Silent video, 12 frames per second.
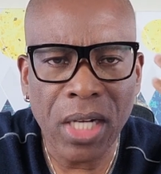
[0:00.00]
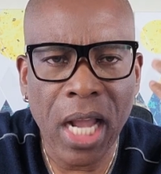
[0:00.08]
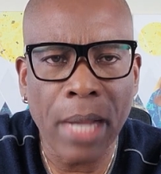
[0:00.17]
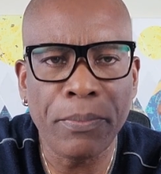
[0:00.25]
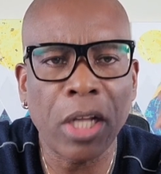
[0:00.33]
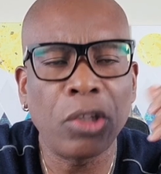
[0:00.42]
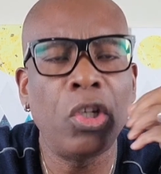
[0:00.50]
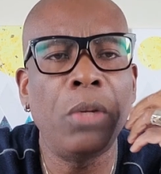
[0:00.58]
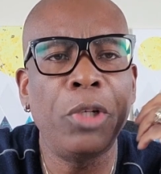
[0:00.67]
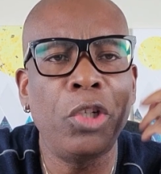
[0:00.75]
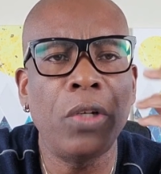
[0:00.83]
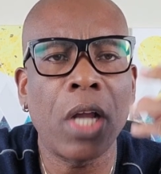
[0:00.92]
i'm not going
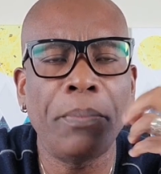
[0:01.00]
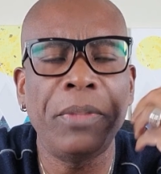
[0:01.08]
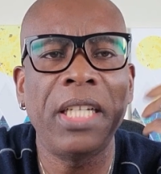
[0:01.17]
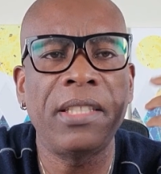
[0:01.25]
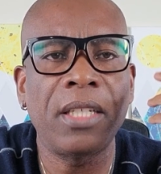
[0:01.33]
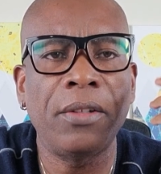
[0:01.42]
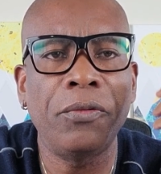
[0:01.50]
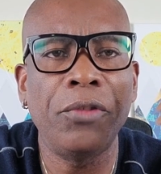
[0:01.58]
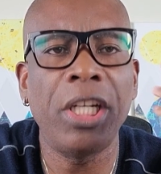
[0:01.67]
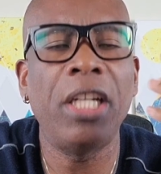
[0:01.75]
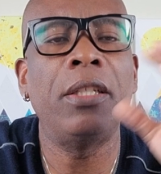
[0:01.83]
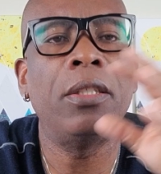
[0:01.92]
to be doing updates and
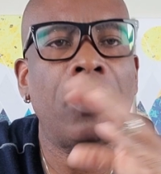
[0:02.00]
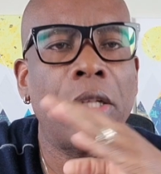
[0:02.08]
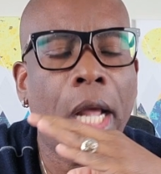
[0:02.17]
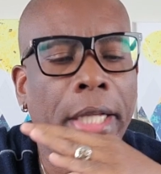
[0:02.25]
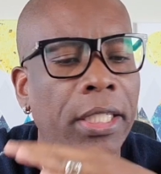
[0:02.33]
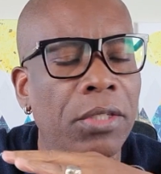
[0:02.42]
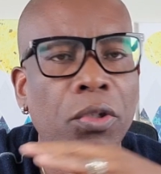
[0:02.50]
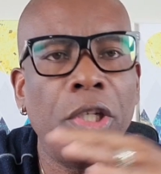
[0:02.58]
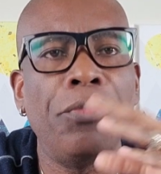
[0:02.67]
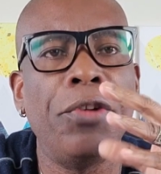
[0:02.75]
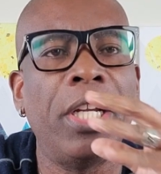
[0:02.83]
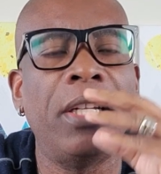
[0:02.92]
reading i just
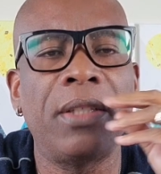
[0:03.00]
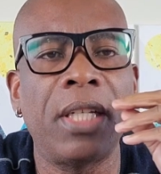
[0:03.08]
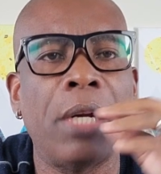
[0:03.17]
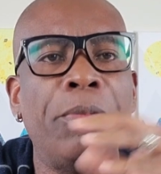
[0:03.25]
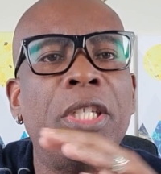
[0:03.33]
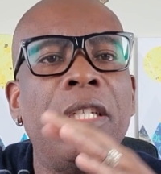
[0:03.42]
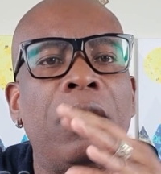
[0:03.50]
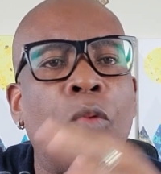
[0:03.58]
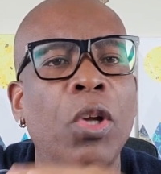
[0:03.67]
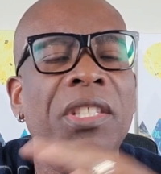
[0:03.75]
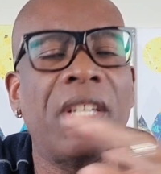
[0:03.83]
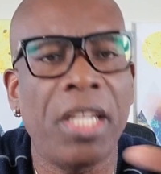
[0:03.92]
only reading celebrities
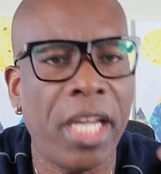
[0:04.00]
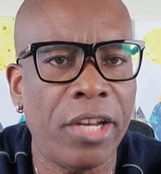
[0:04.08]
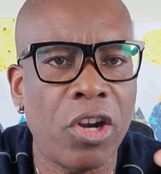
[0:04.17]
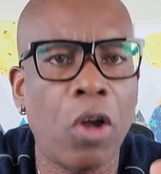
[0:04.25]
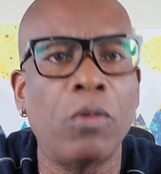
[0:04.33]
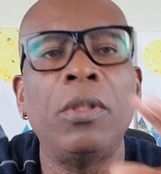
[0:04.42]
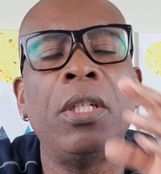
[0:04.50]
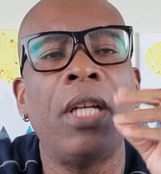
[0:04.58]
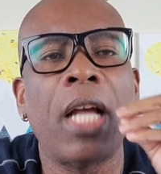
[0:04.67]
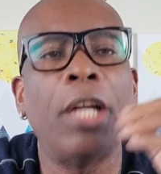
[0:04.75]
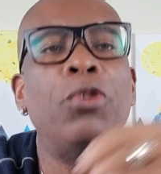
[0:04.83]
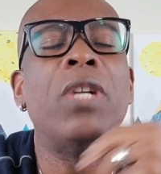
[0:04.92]
once a year now
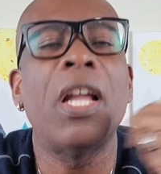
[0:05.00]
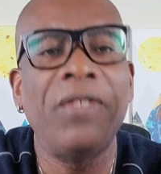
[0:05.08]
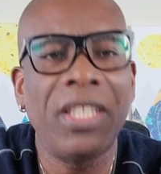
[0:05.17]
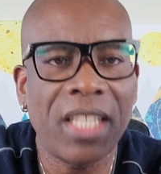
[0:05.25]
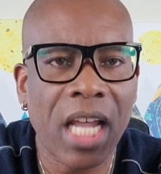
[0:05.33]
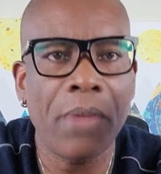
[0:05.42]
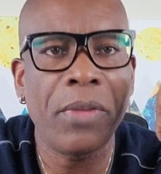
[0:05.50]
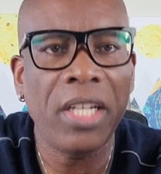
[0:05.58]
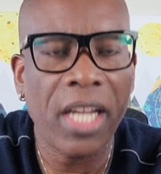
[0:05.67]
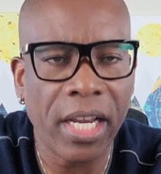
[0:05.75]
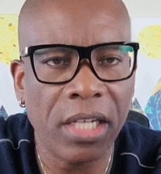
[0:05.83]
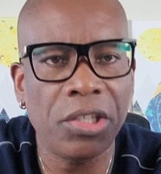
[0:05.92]
i don't have the time and
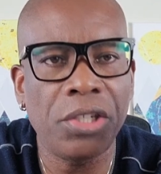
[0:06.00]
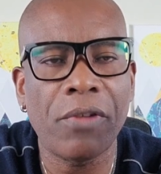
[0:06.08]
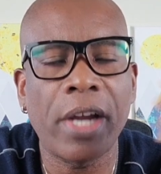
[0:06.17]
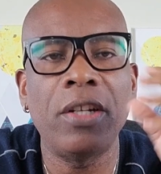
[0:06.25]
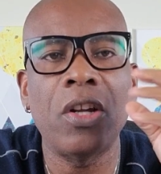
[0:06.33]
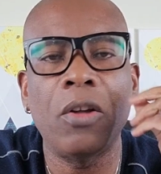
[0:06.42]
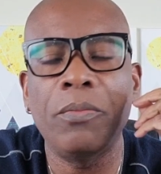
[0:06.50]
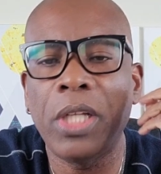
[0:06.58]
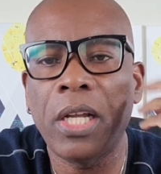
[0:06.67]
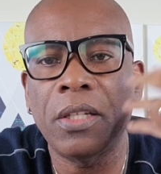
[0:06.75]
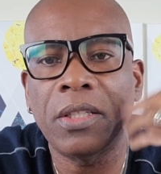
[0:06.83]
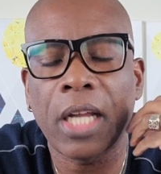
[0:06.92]
the energy right now
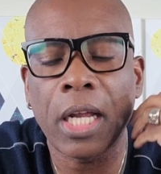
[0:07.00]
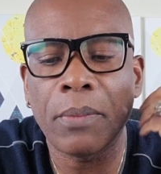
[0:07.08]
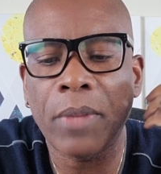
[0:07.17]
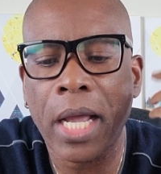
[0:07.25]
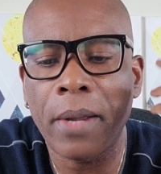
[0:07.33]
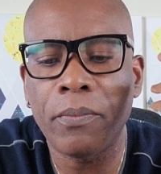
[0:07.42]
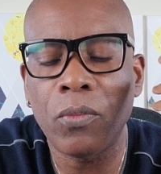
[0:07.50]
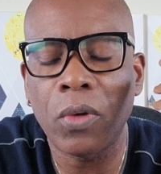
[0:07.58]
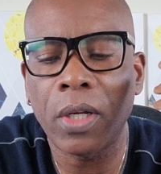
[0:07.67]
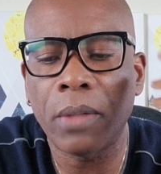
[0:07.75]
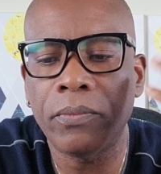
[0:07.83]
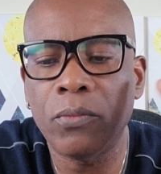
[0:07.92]
because um, I'm,
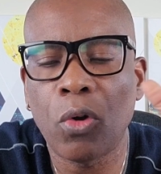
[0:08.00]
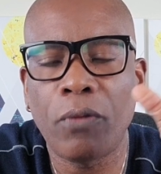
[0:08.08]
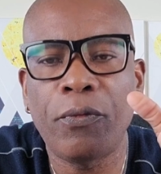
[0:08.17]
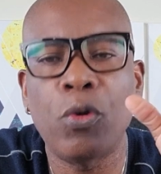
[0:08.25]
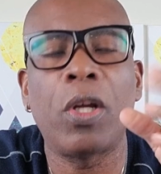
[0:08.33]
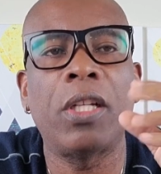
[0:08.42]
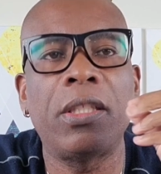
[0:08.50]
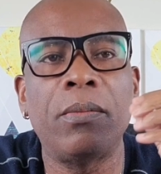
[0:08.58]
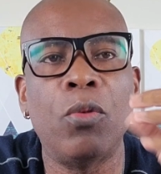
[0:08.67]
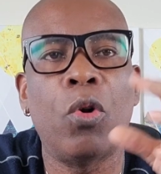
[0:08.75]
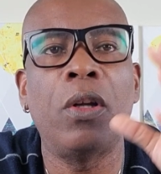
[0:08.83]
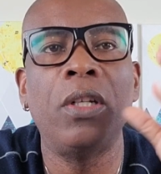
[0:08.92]
I'm, more focused
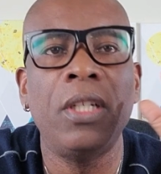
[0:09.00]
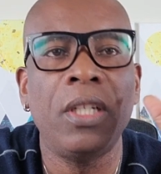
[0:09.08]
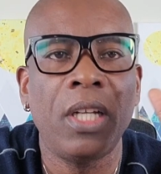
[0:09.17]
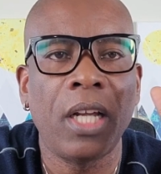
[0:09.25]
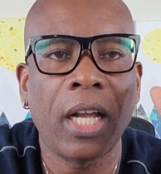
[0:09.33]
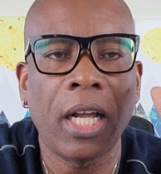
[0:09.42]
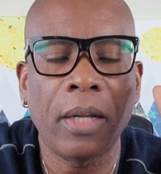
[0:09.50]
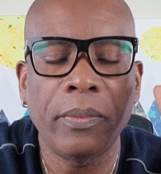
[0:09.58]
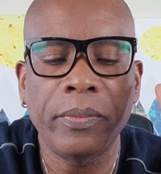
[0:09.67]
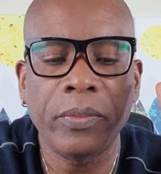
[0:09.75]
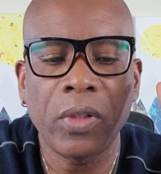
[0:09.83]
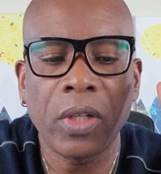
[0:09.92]
more um,